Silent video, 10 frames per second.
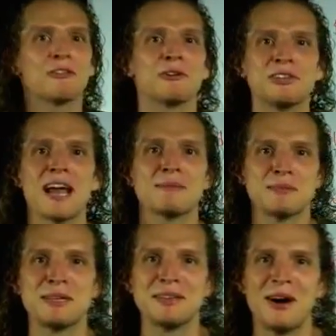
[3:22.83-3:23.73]
throw jabs
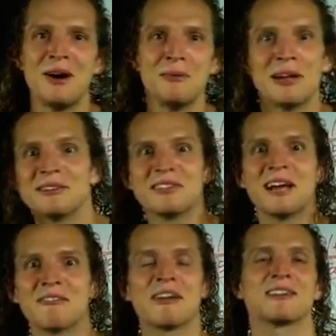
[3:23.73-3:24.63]
at me in the hallway and see
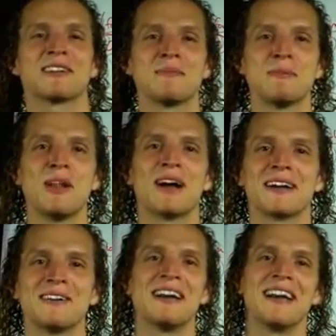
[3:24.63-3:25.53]
how fast I am at
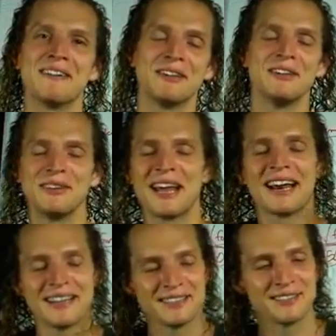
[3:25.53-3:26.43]
walking. Right now, if you do
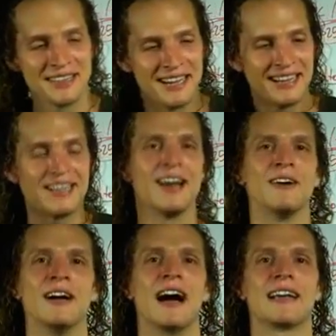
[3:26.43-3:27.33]
that,
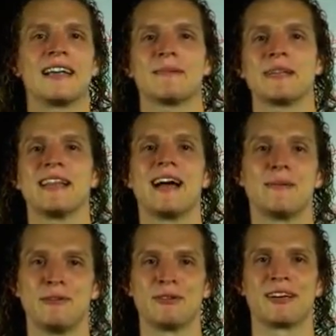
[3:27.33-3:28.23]
I can't be
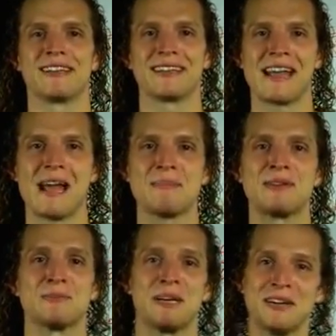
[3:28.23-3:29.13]
liable for anything that
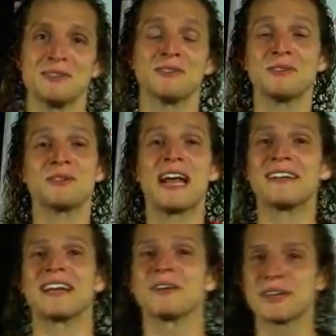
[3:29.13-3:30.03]
happens. But here's the
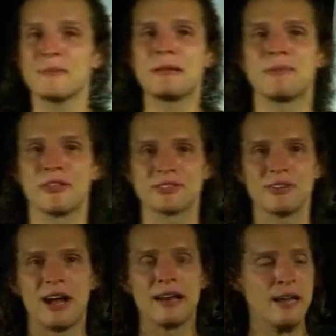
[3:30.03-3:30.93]
reality. I don't tell people this a
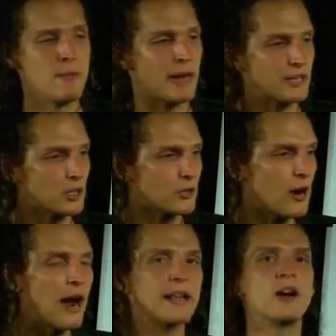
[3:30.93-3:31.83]
lot. But I took
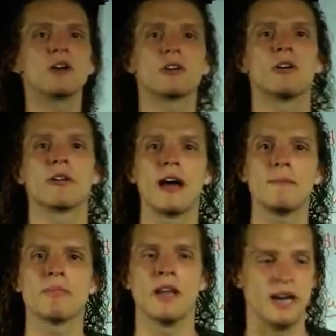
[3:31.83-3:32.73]
karate all growing
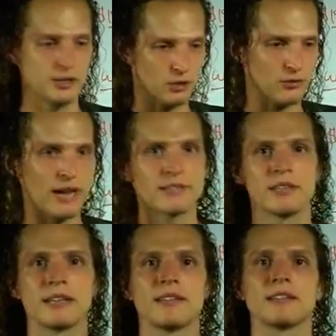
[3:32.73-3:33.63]
up. I took
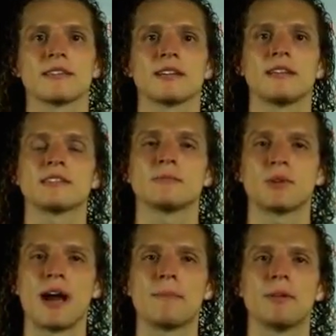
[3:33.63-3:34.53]
wrestling, things like this, some
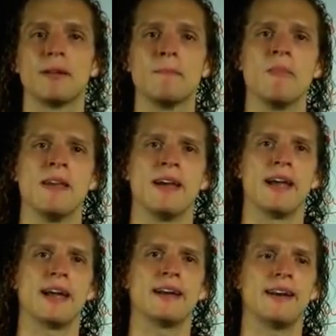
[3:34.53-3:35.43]
grappling.
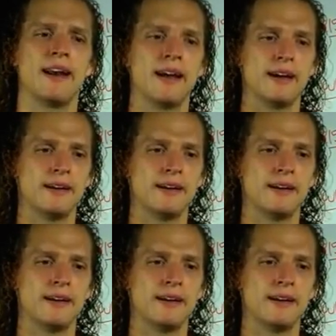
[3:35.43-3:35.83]
And,